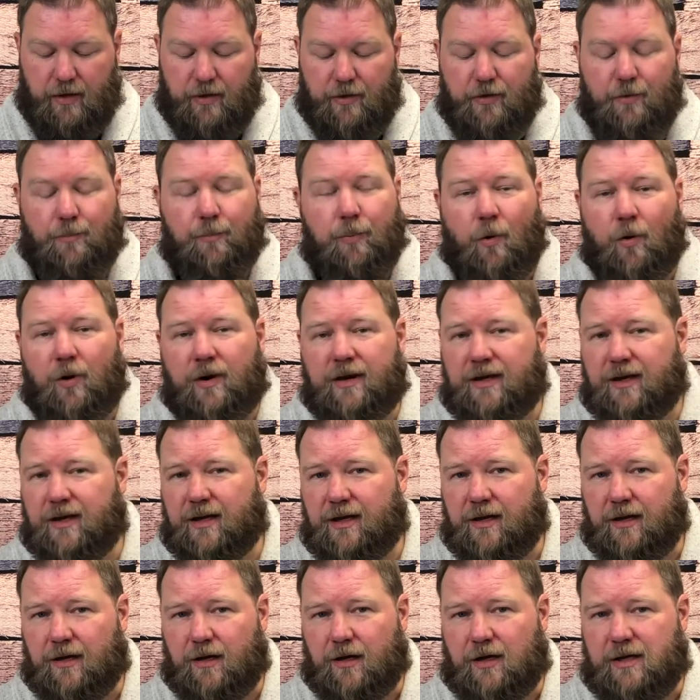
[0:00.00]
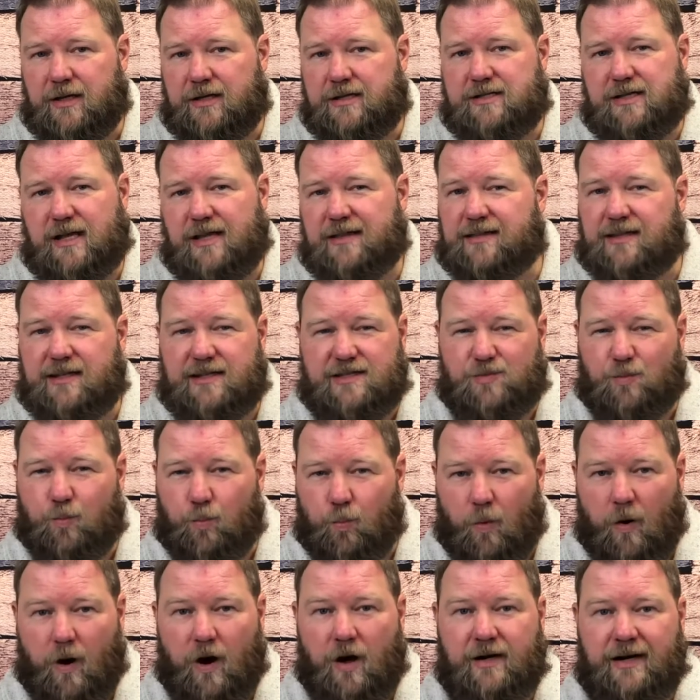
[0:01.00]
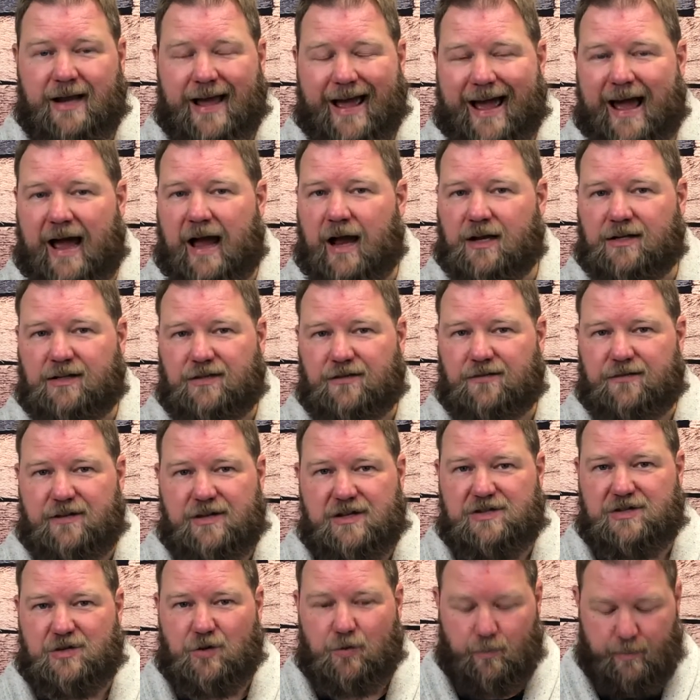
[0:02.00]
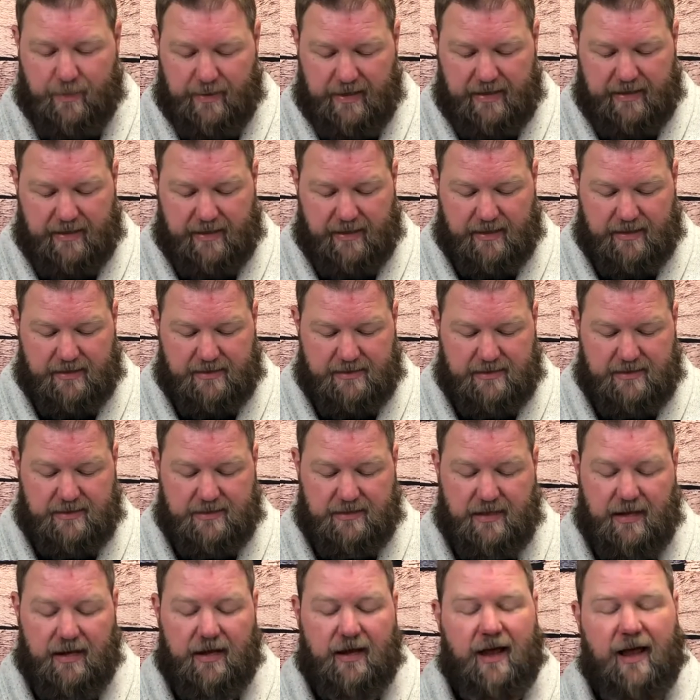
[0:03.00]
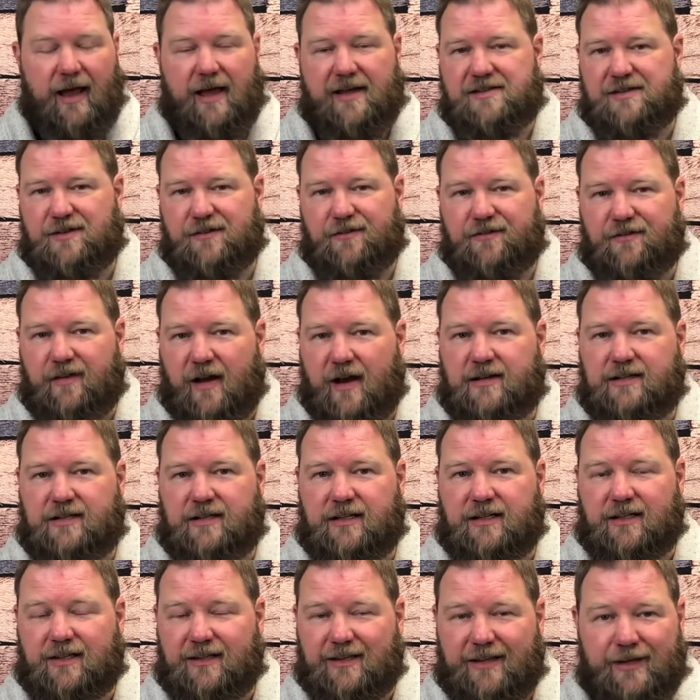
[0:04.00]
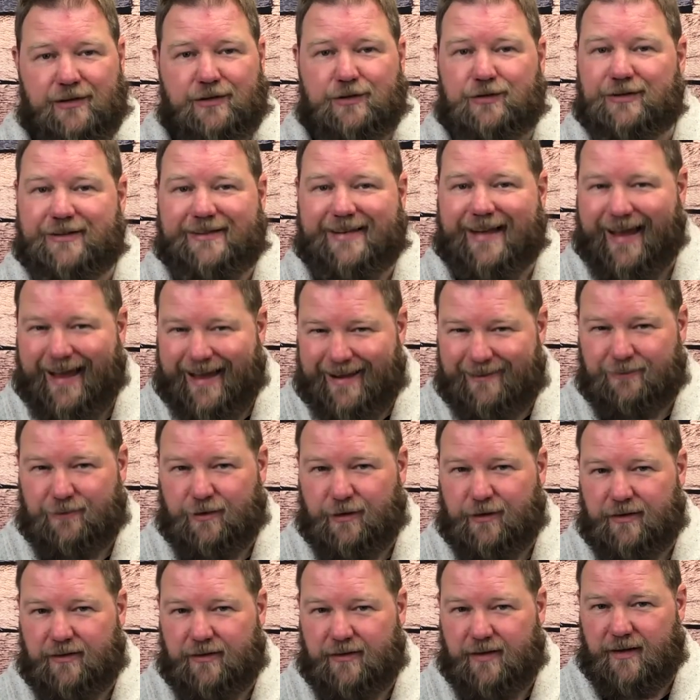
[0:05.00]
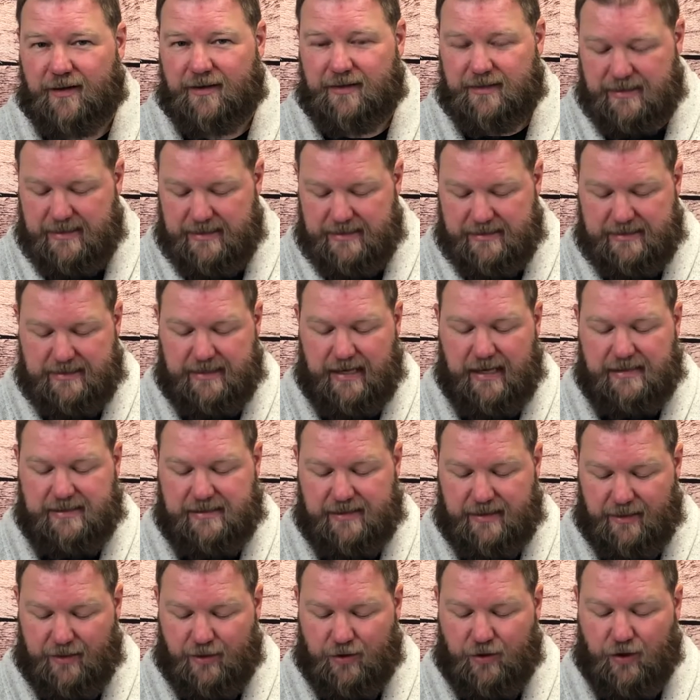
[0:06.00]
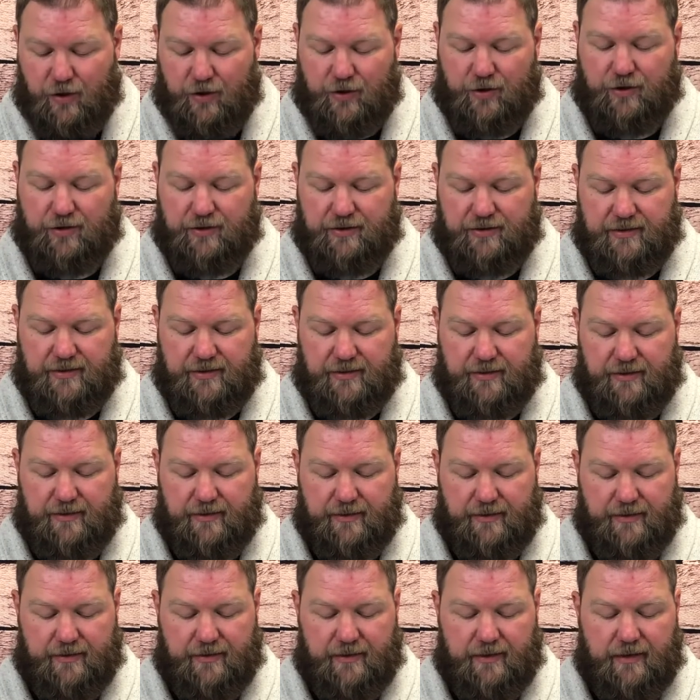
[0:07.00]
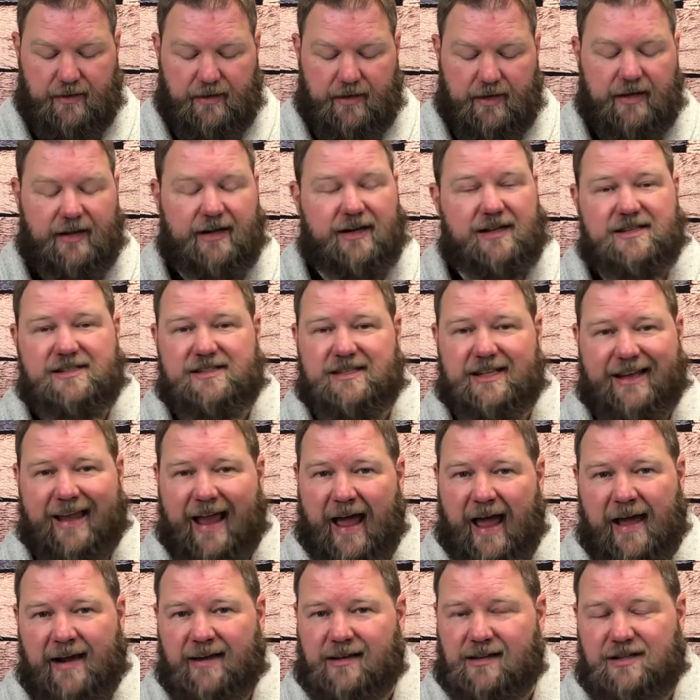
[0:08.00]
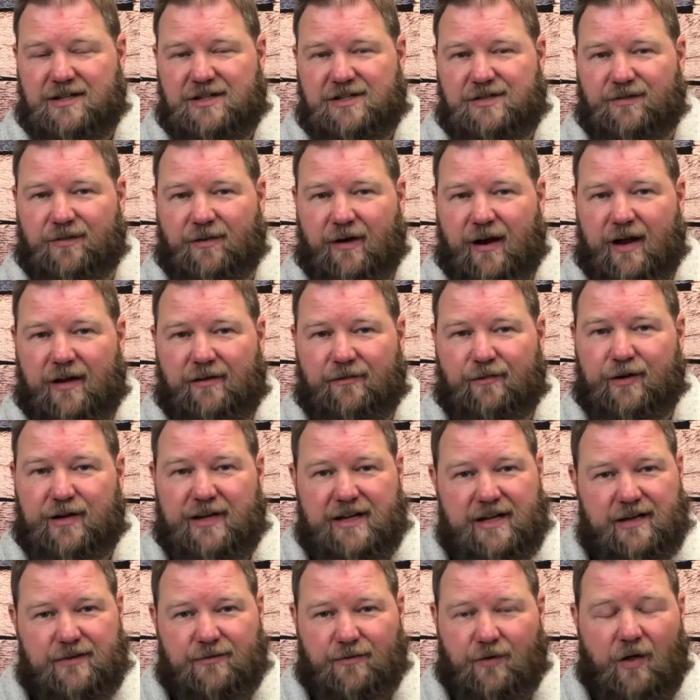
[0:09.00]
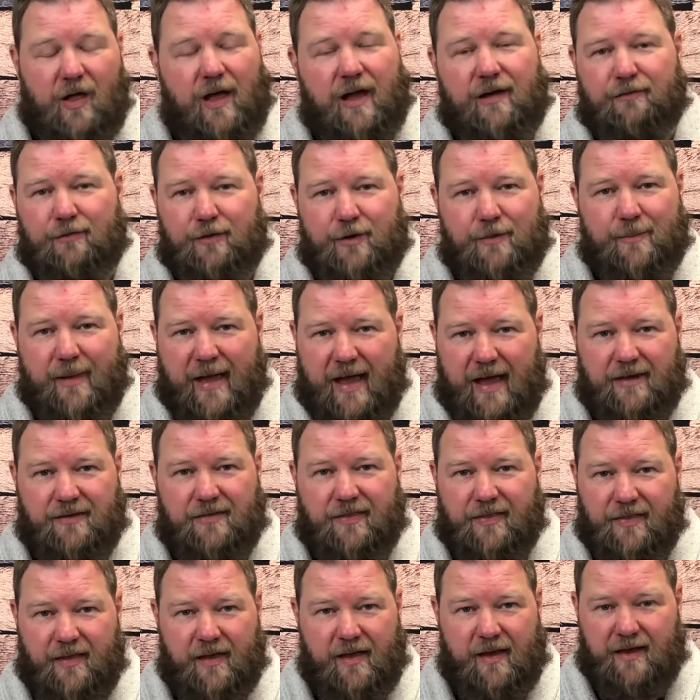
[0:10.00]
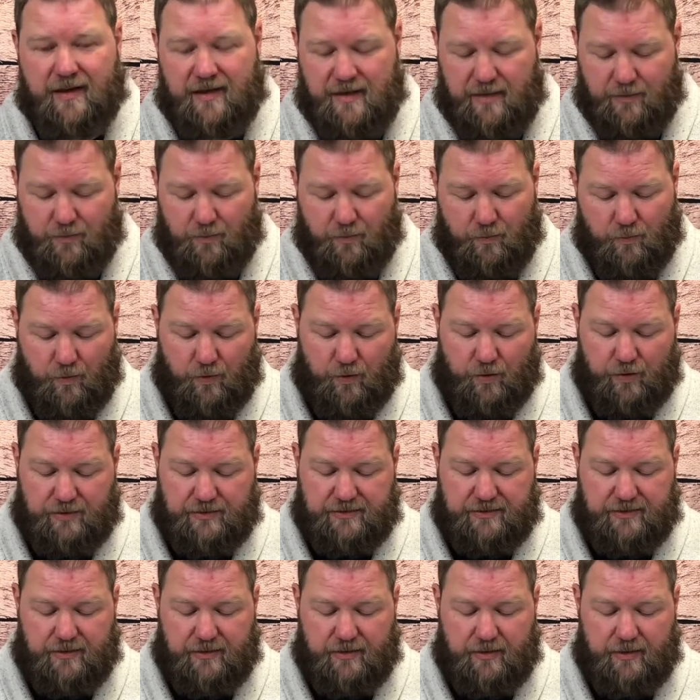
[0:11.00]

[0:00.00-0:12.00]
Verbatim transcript: The point here is that this one act of disobedience has affected literally everything since it occurred. And it is the catalyst for every evil, every bad thing in the world